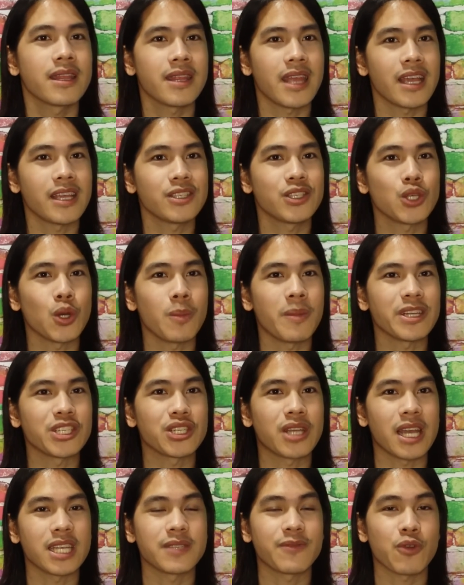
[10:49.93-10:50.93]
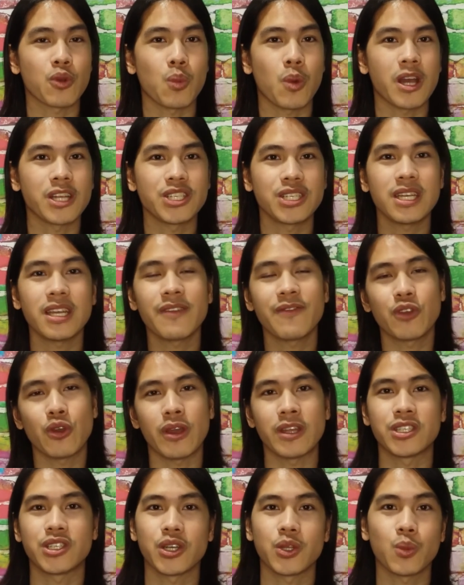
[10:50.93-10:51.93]
Thank you so much guys for watching. If you
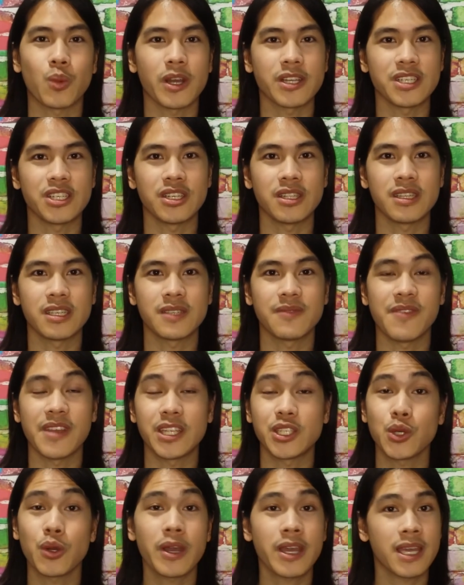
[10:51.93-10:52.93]
enjoyed watching this video,